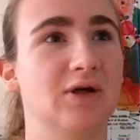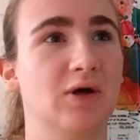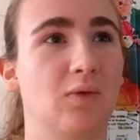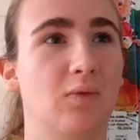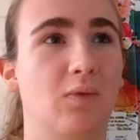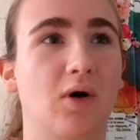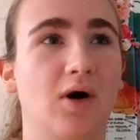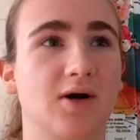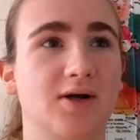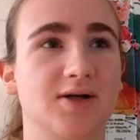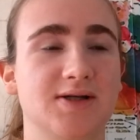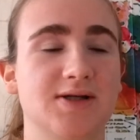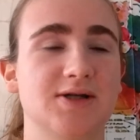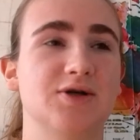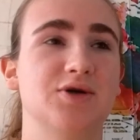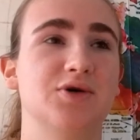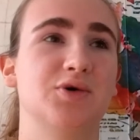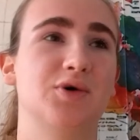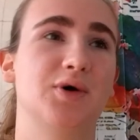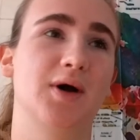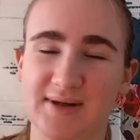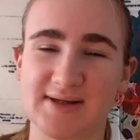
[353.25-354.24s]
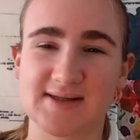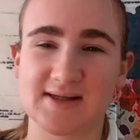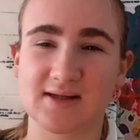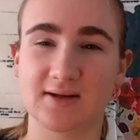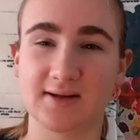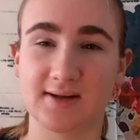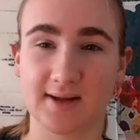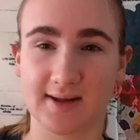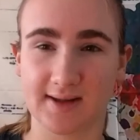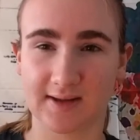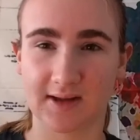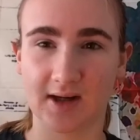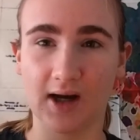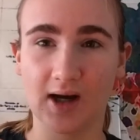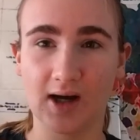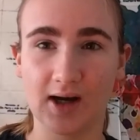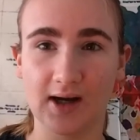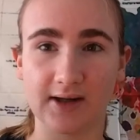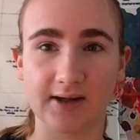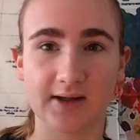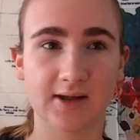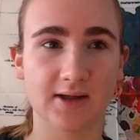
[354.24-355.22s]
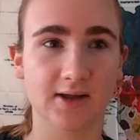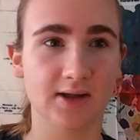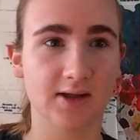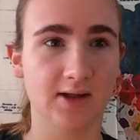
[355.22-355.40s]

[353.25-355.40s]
walk to, basically like naan,